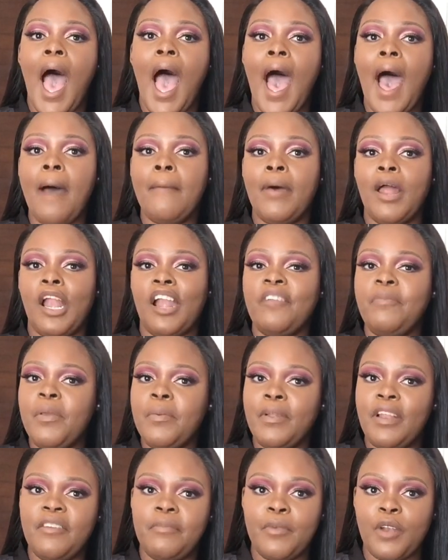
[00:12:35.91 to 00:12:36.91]
A lot of
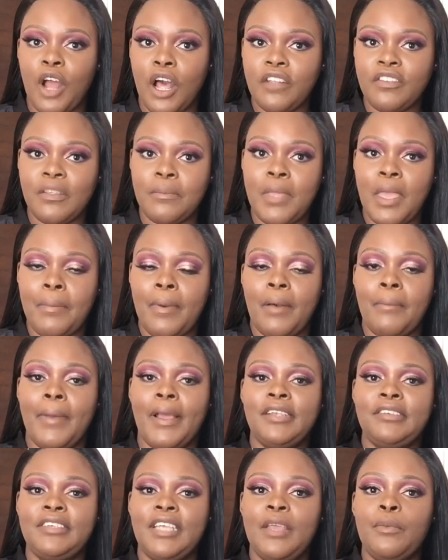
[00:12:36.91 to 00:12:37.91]
people have been asking me about
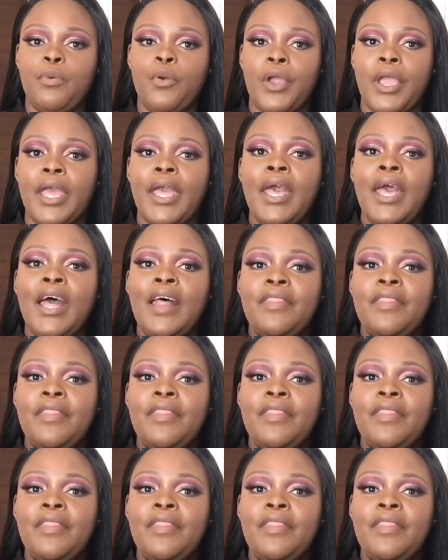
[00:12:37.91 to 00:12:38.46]
my shapewear.